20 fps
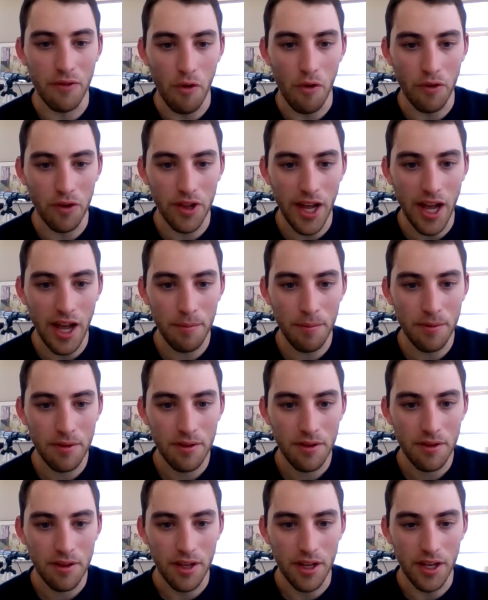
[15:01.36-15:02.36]
of overlap
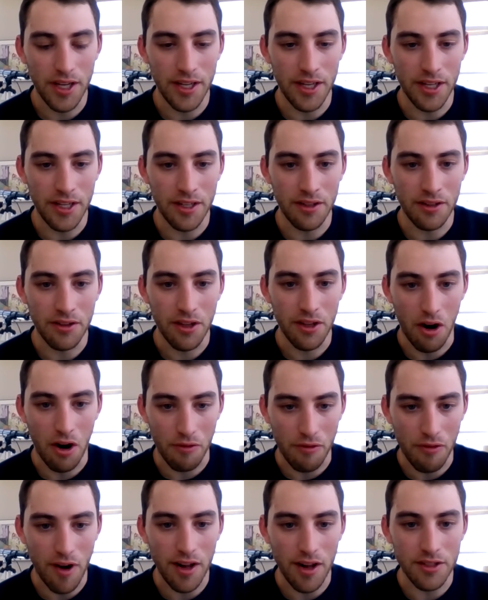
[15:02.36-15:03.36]
in our
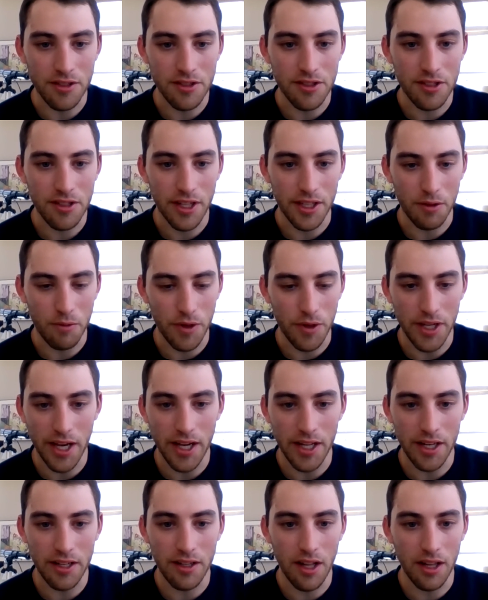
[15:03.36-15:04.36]
friends. Like we
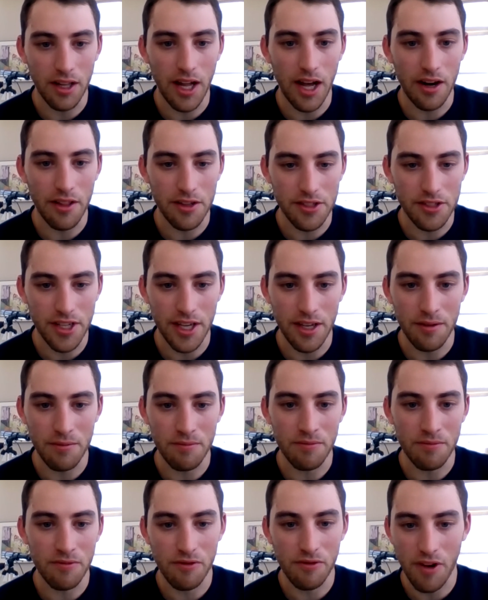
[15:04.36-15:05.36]
had a lot of the
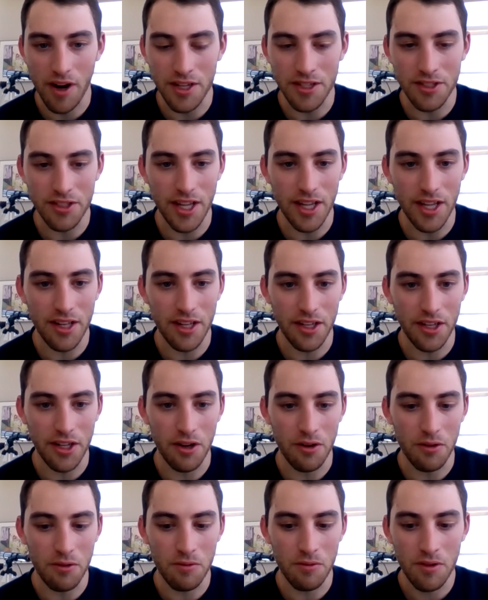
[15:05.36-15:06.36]
same friends that,
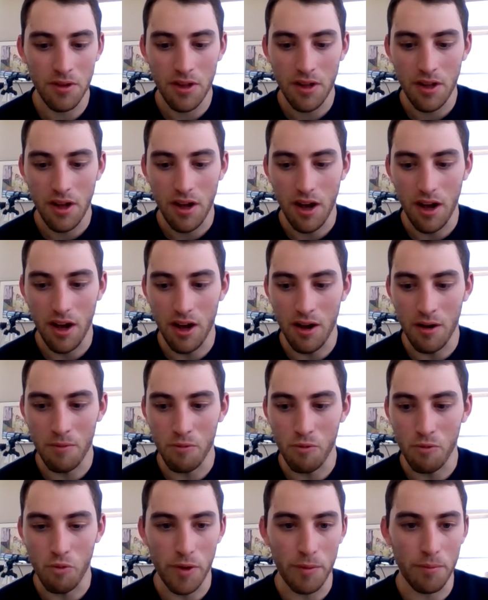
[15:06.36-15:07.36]

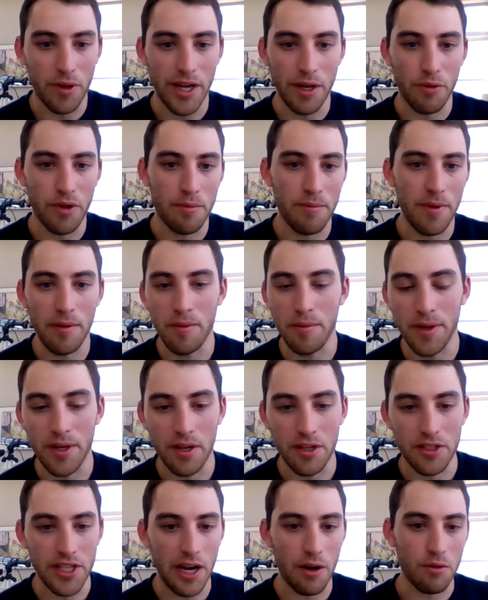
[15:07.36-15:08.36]
we played with maybe
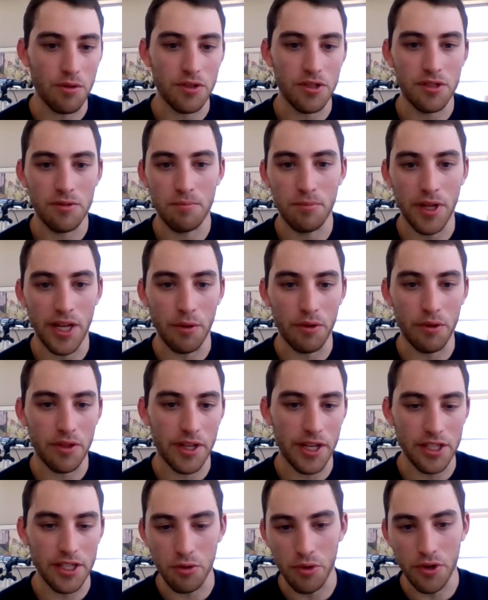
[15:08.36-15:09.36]
because I was playing with
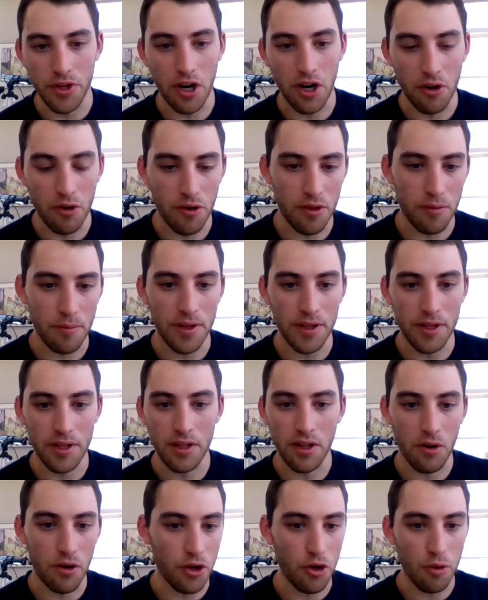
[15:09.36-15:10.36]
kids who were younger with
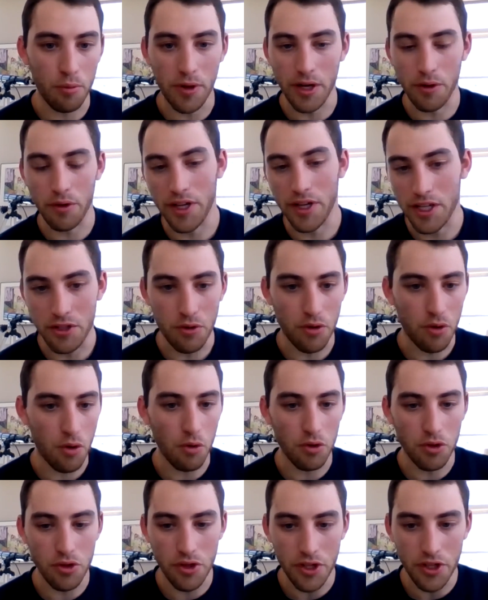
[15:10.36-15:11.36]
me, or you were playing with kids who were
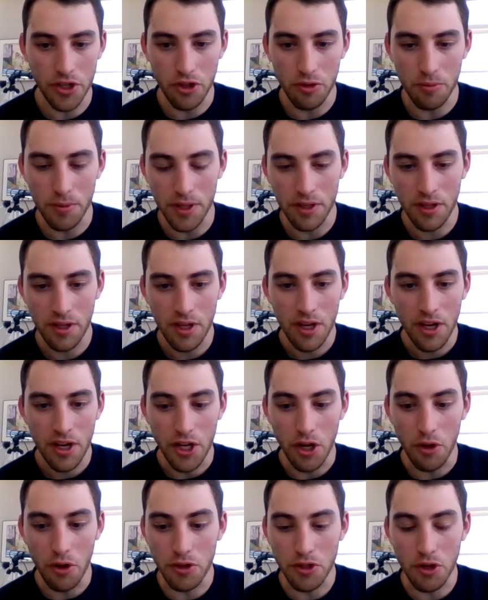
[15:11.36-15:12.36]
older than you. But,
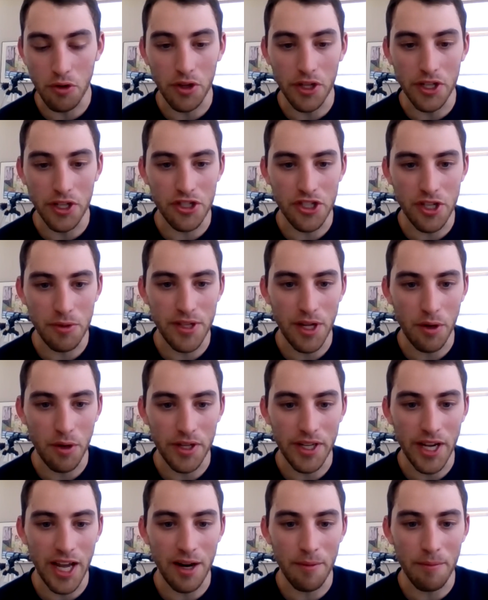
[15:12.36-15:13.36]
those are relationships that
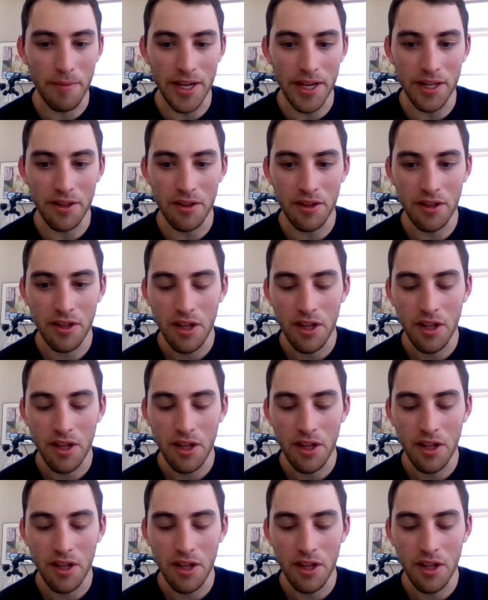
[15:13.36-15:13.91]
we kind of made